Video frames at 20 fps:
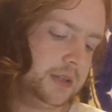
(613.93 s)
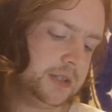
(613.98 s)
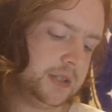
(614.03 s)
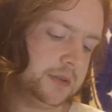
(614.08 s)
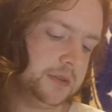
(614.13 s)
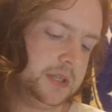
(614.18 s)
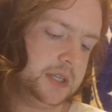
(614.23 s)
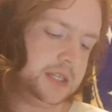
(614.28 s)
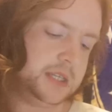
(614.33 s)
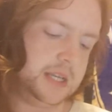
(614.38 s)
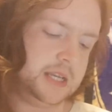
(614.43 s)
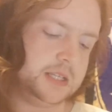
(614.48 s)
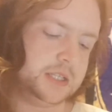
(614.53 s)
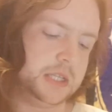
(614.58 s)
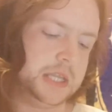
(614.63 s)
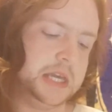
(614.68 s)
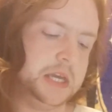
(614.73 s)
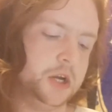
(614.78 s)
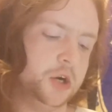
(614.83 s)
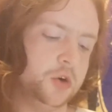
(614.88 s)
So this
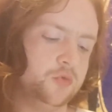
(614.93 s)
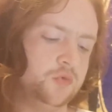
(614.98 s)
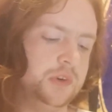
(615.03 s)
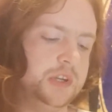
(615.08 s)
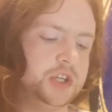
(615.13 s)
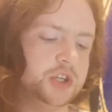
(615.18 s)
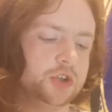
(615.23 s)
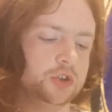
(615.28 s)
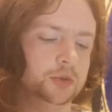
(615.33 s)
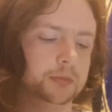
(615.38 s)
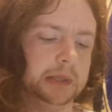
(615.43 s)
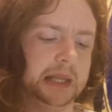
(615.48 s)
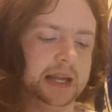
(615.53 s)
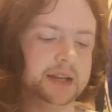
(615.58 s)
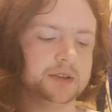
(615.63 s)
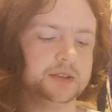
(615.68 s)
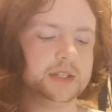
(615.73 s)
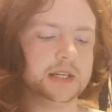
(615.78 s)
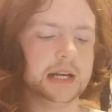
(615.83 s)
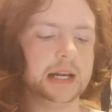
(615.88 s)
is the original
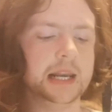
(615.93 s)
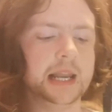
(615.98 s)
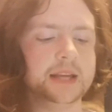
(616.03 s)
blend,